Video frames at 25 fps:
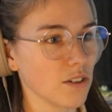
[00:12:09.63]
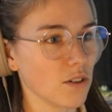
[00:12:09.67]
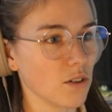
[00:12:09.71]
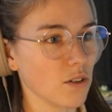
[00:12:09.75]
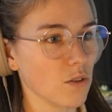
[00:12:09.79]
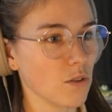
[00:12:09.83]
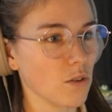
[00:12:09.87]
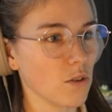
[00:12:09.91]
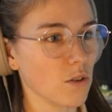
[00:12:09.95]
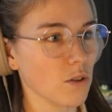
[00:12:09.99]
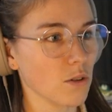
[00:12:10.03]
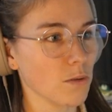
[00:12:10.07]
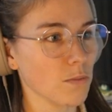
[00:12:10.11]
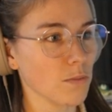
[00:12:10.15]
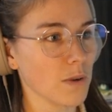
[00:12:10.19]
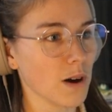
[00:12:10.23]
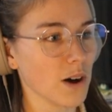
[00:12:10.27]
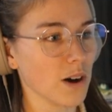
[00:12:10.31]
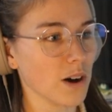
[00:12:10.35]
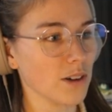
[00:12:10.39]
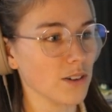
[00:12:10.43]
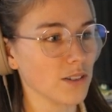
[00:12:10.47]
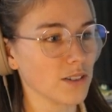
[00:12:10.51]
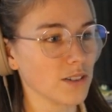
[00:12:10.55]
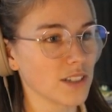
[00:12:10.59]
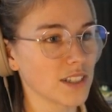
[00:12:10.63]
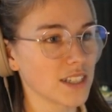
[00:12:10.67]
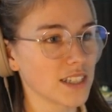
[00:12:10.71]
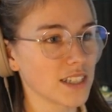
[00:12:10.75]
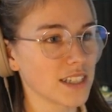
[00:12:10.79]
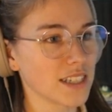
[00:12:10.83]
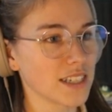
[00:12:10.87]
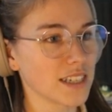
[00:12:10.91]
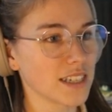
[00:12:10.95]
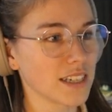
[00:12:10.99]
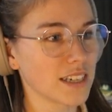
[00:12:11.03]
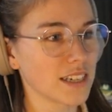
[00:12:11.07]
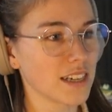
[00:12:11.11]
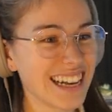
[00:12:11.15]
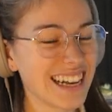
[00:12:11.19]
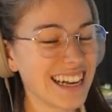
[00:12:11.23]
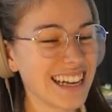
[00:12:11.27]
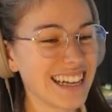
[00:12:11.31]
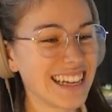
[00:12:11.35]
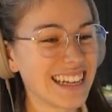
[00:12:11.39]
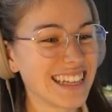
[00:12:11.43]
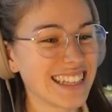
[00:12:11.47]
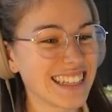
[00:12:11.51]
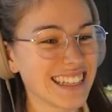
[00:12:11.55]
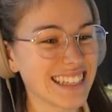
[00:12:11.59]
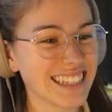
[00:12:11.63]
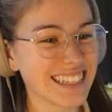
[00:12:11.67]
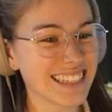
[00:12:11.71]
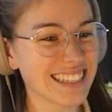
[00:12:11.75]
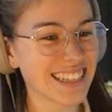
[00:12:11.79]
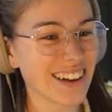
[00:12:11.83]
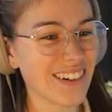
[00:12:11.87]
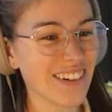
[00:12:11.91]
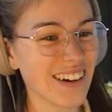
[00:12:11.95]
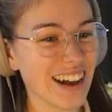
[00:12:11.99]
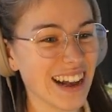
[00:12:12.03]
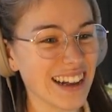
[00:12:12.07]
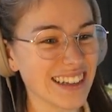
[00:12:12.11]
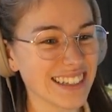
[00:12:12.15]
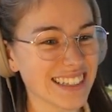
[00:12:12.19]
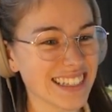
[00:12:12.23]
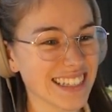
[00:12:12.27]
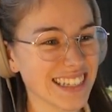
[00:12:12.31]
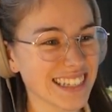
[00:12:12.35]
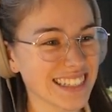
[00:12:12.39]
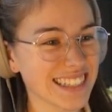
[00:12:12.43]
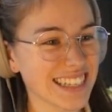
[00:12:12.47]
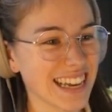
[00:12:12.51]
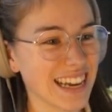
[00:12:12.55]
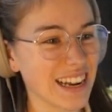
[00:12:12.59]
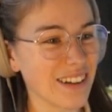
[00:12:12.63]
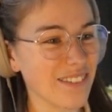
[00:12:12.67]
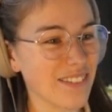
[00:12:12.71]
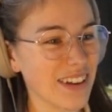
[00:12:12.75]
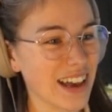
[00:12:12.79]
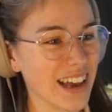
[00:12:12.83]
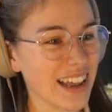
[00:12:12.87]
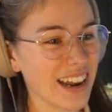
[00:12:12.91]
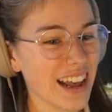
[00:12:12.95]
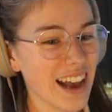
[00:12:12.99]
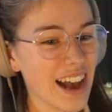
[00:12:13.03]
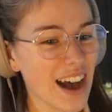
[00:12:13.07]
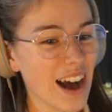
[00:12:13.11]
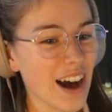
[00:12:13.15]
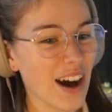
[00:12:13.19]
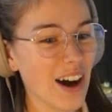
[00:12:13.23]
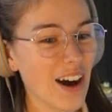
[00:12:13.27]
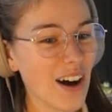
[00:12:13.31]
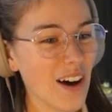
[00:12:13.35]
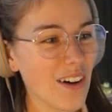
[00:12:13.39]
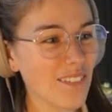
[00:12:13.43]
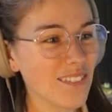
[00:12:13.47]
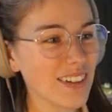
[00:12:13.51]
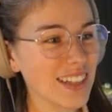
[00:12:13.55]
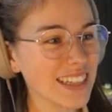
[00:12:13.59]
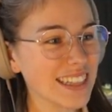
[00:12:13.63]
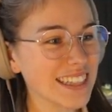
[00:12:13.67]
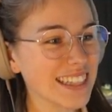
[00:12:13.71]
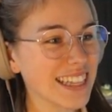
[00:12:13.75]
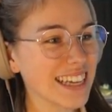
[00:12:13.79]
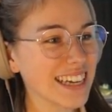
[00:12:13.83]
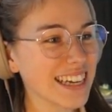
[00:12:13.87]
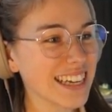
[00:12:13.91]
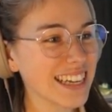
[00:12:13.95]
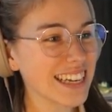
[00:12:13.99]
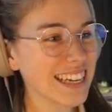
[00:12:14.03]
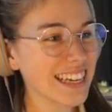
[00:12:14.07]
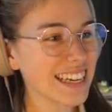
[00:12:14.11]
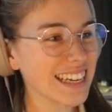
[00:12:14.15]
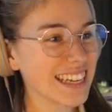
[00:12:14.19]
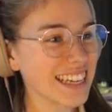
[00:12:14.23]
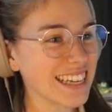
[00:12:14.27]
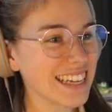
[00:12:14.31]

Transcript: Almost. This whole house looks kind of bad. Oh, but look at it